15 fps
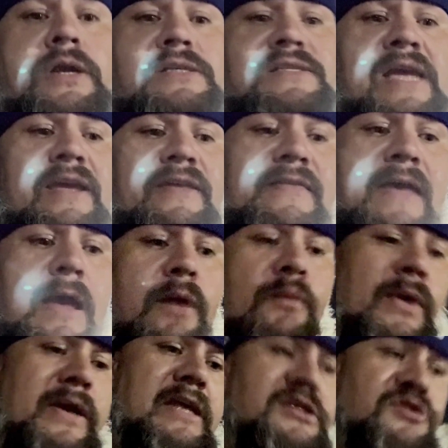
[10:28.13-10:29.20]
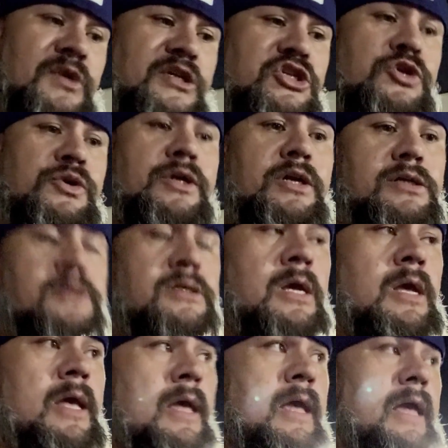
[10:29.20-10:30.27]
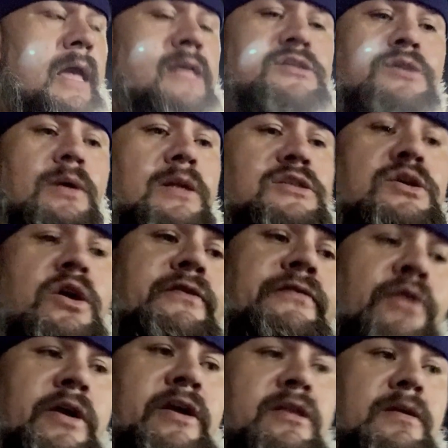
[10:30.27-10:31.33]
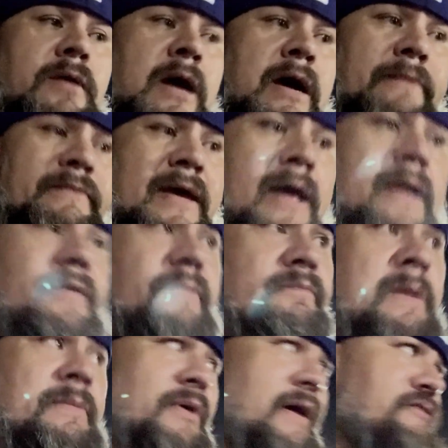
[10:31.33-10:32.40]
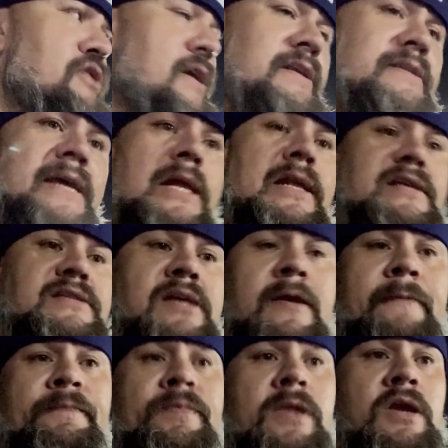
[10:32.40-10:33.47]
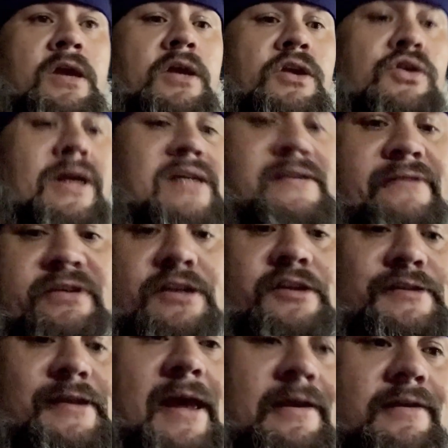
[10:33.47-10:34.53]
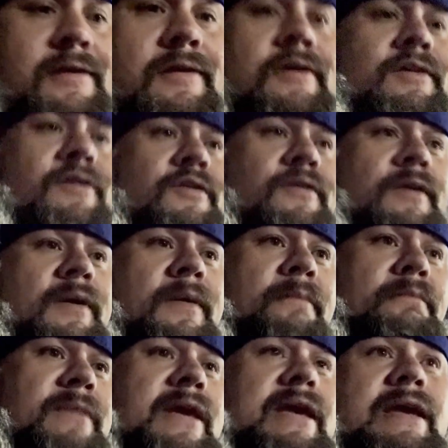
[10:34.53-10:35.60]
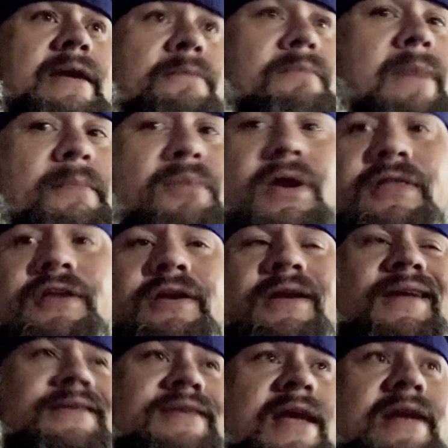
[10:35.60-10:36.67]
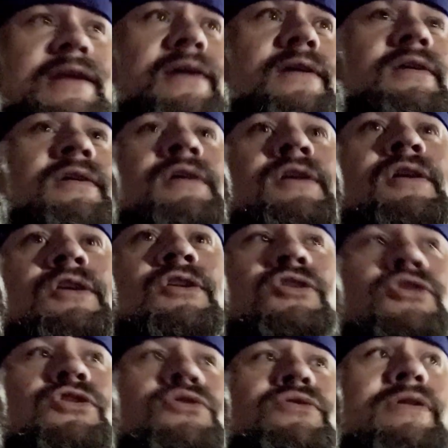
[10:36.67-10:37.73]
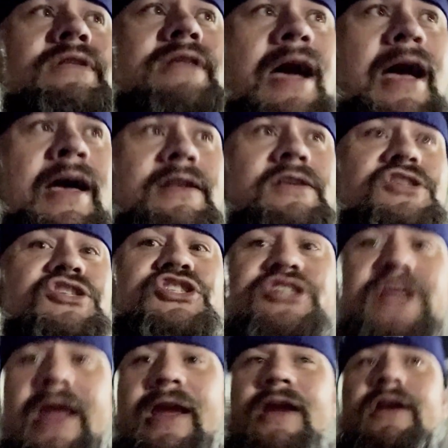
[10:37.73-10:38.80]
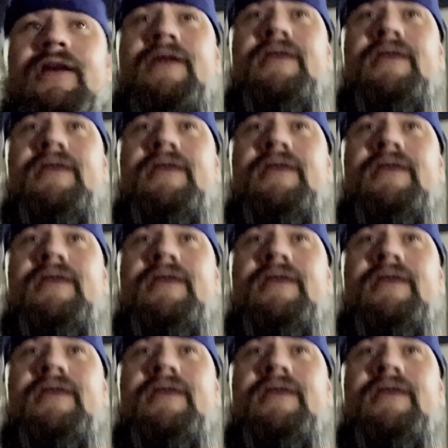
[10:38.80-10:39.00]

saying that we need to switch tuners and so on and so forth. That people have tried to tell us. You guys have to understand, me, my brother, and Dana do not share